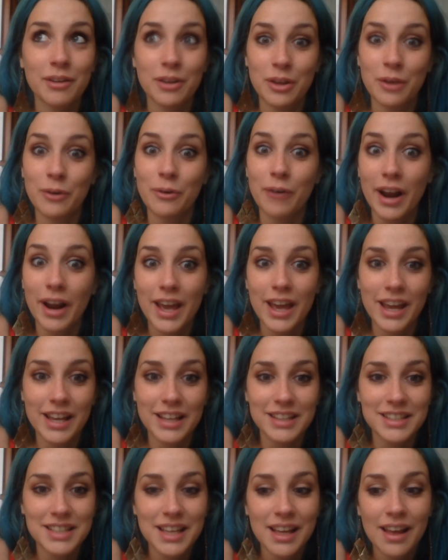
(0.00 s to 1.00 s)

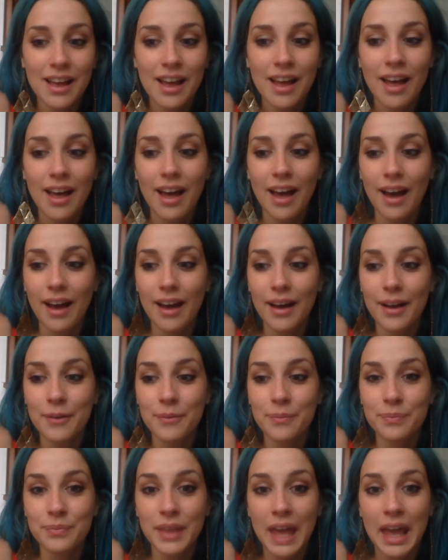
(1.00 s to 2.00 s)
great.
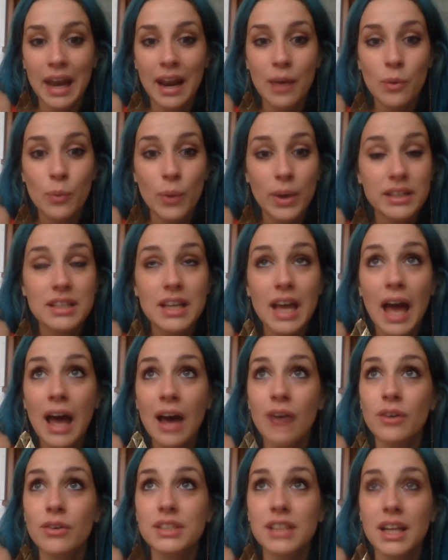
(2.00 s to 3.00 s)
And I went
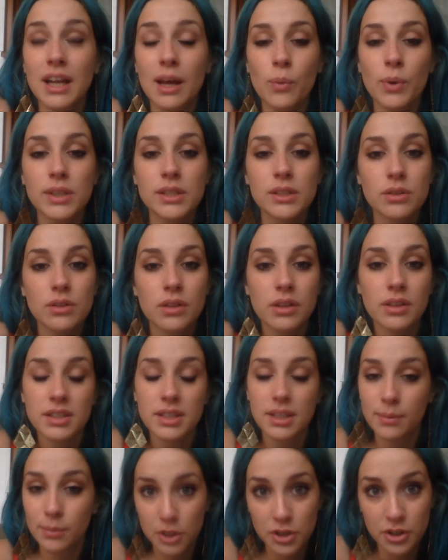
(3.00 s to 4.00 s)
out and I went to the
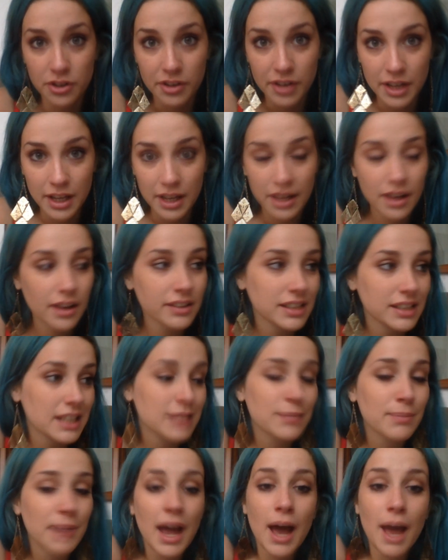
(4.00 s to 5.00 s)
cemetery because
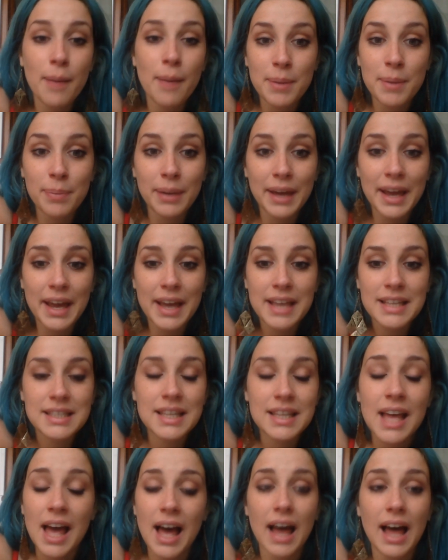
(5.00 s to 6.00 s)
that's my happy
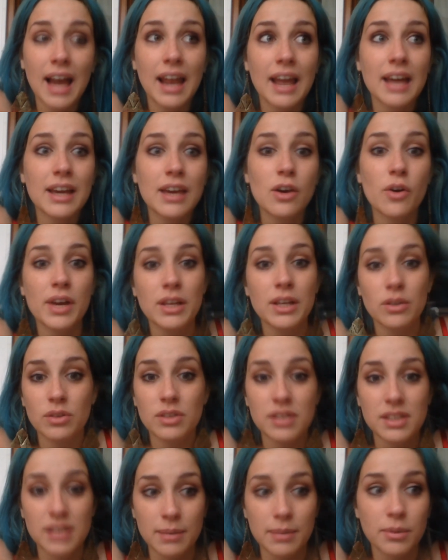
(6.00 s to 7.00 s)
place. I like going to
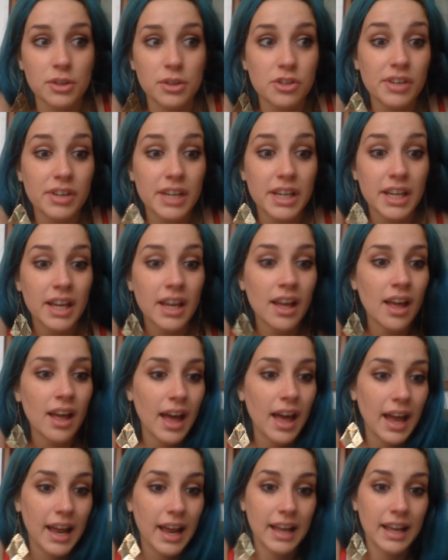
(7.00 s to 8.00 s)
a cemetery,
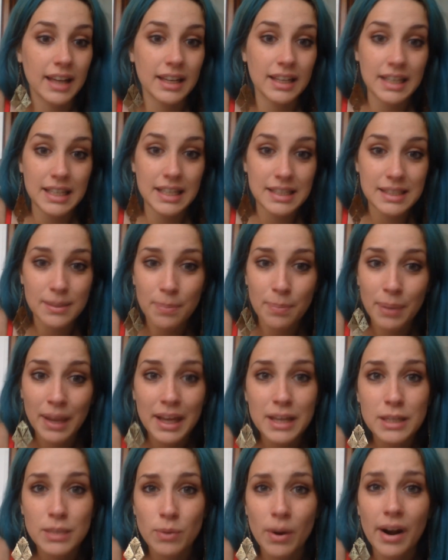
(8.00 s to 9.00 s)
and it's a
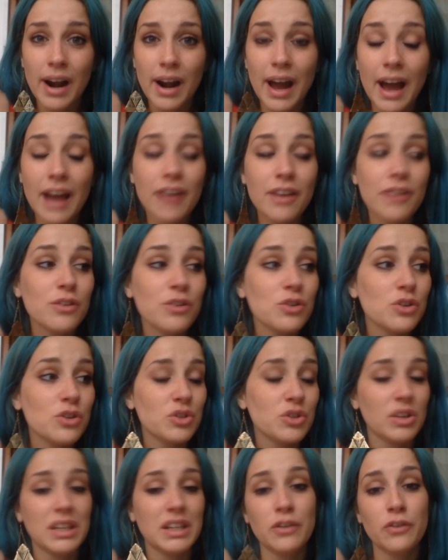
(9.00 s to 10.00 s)
place where I
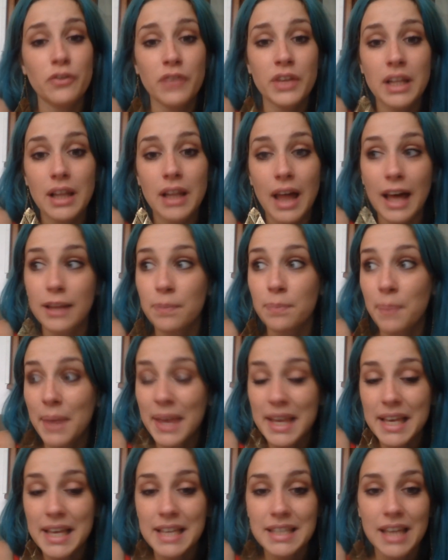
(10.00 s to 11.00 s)
usually feel at
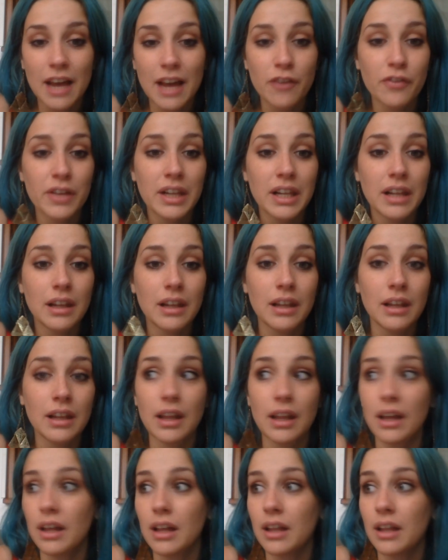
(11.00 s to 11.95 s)
peace. I feel